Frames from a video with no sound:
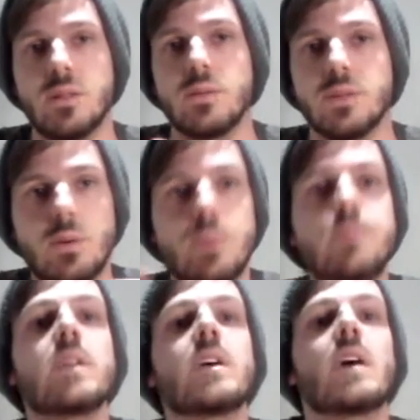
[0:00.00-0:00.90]
so on and so
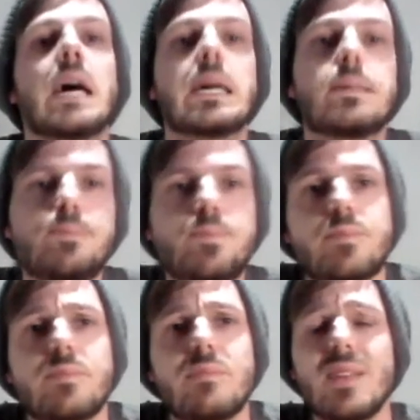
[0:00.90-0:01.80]
on.
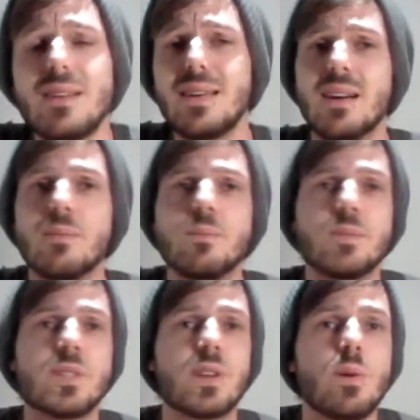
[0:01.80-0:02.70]
Yeah,
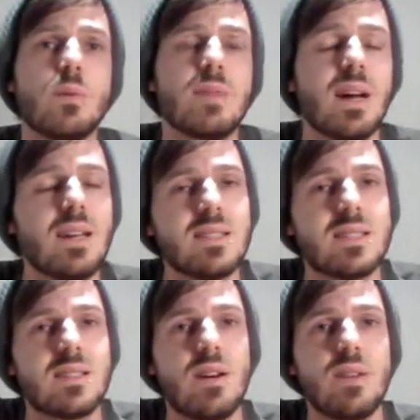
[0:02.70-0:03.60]
so
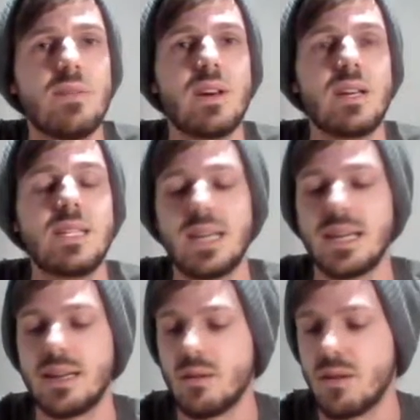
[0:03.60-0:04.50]
that's kind of the idea.
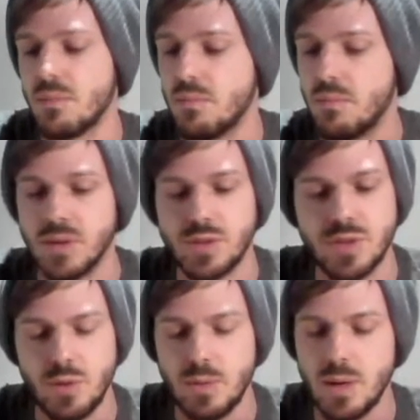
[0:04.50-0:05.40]
Now, I'm
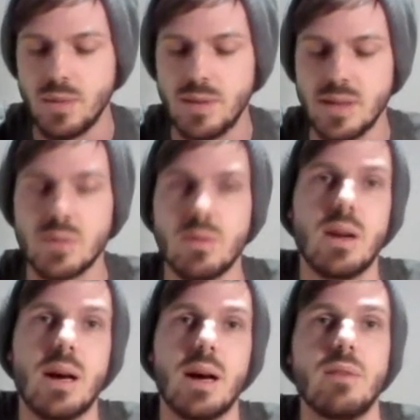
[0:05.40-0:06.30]
assuming with this we're
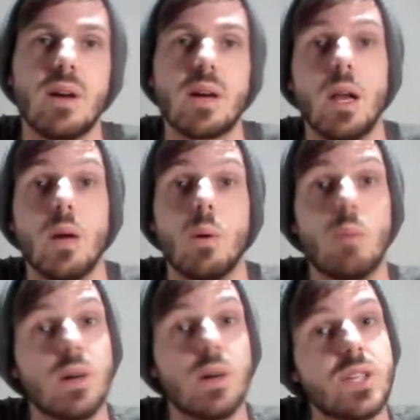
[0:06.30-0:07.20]
going to have like a lower
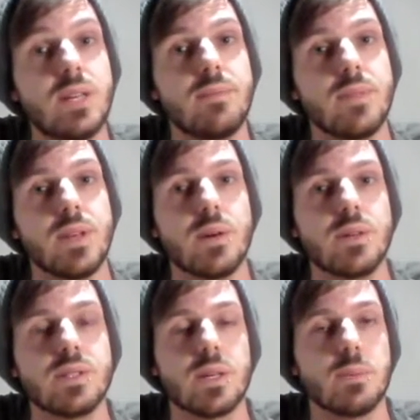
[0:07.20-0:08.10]
budget, you know,
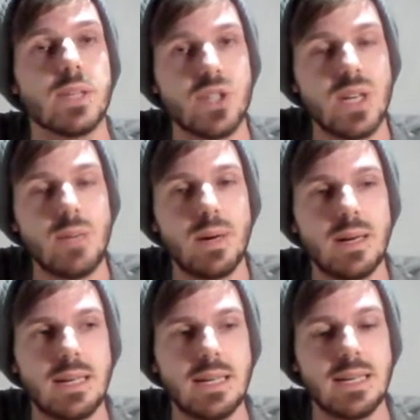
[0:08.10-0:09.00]
it's going to be
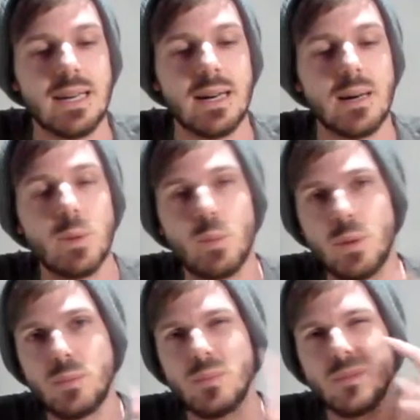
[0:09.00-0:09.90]
cheaper, but
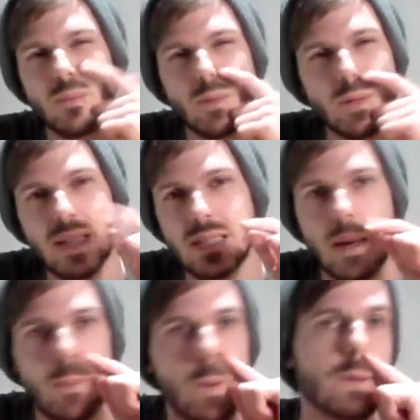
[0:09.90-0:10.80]
we'll get to
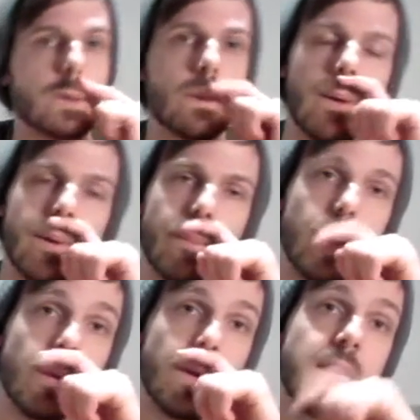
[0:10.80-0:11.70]
that point as well in a
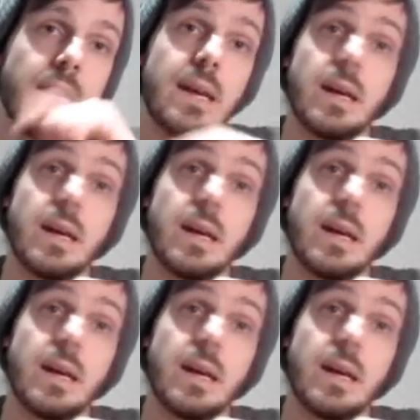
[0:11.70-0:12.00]
moment.